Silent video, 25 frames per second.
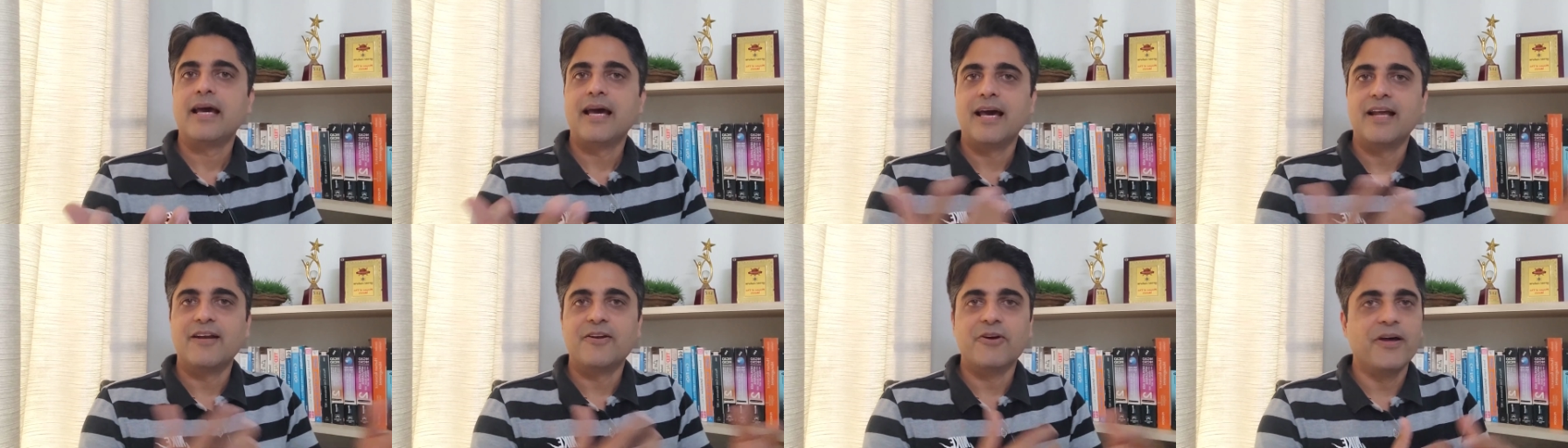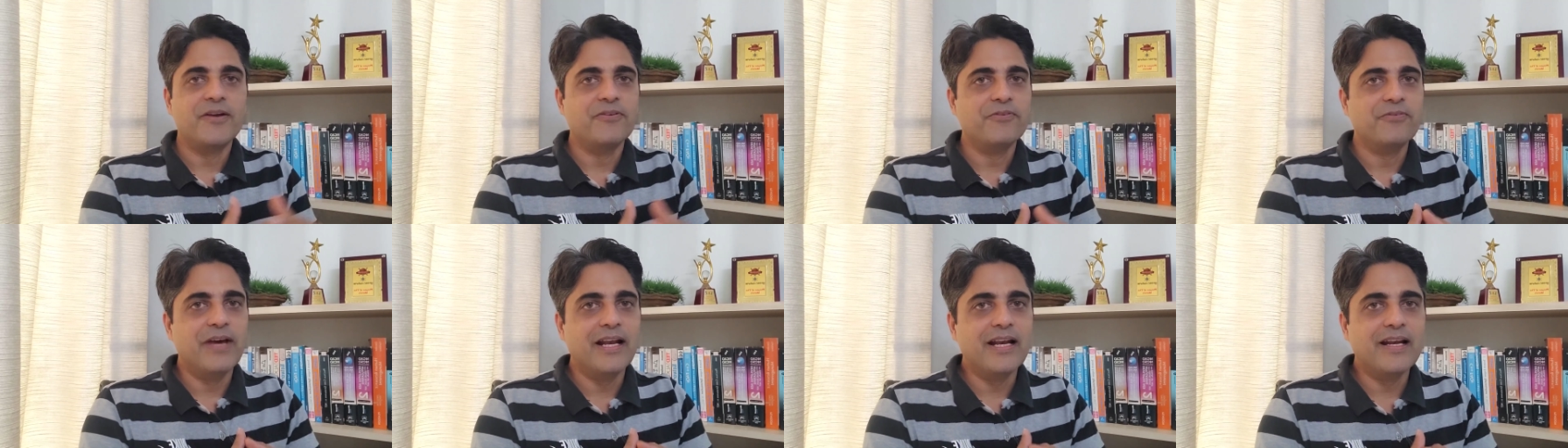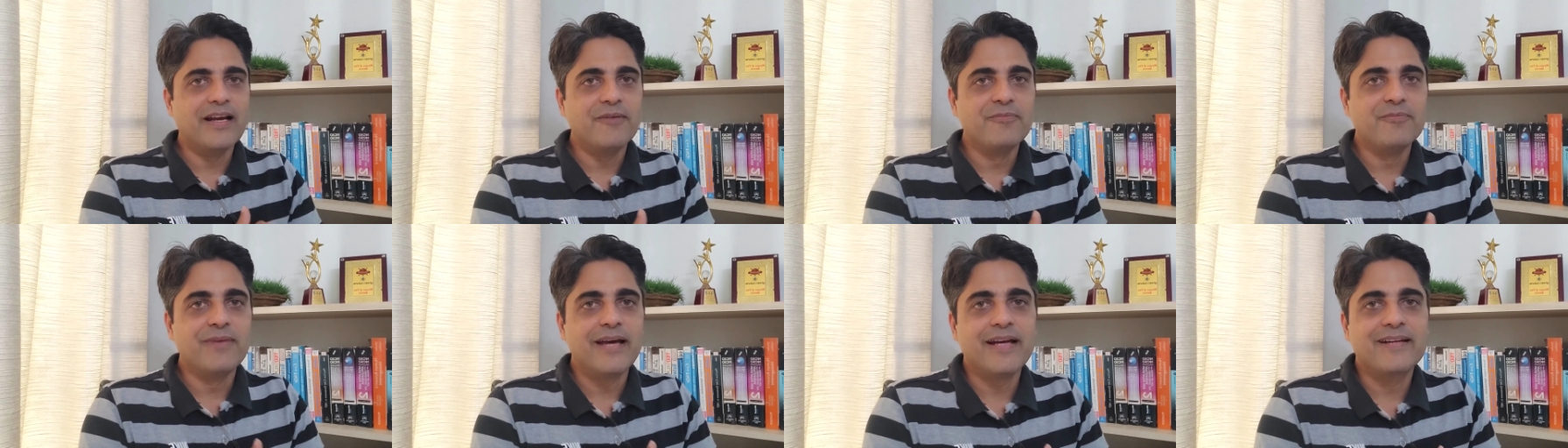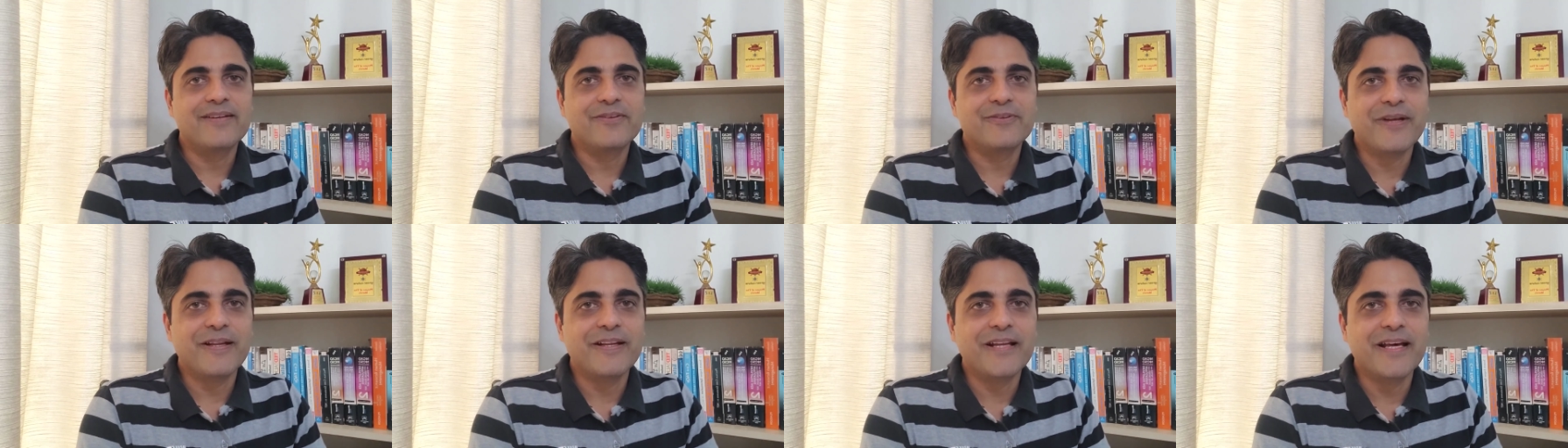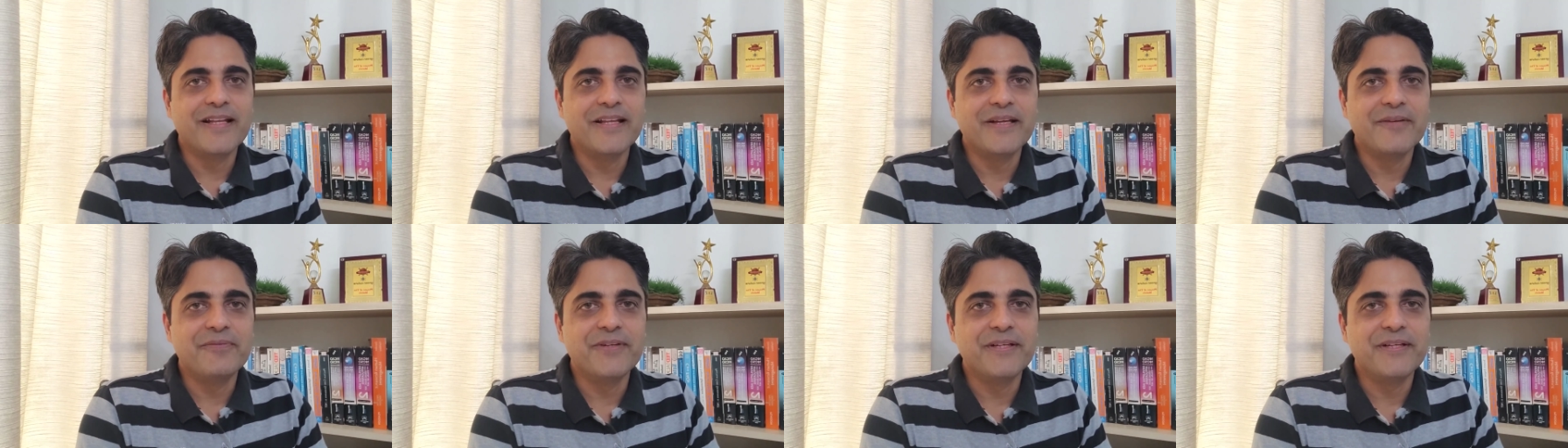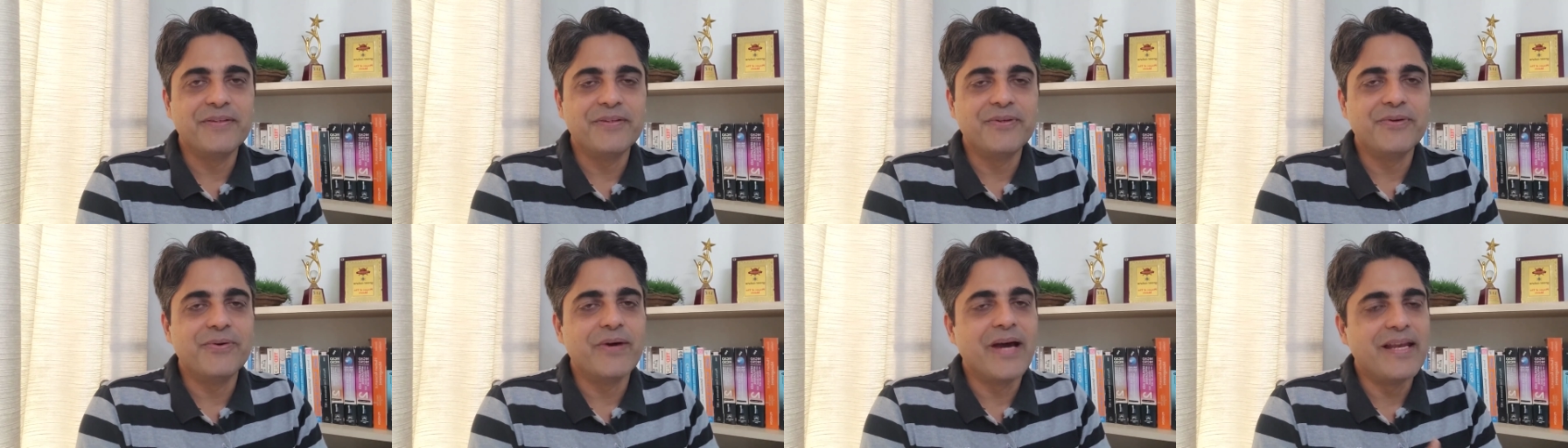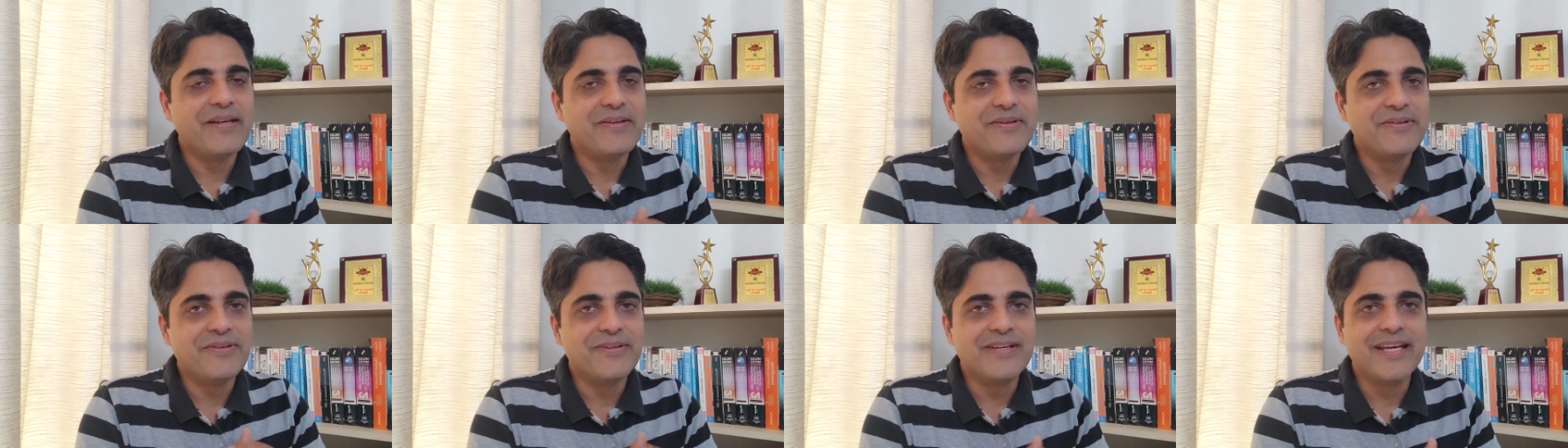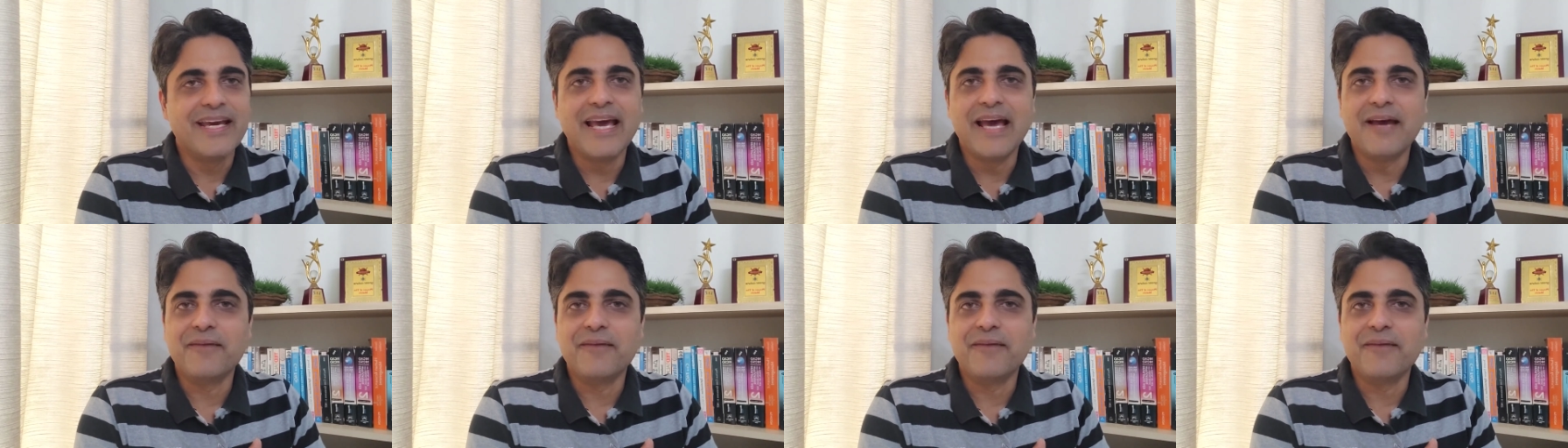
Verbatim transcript: Hello and welcome back to another video and today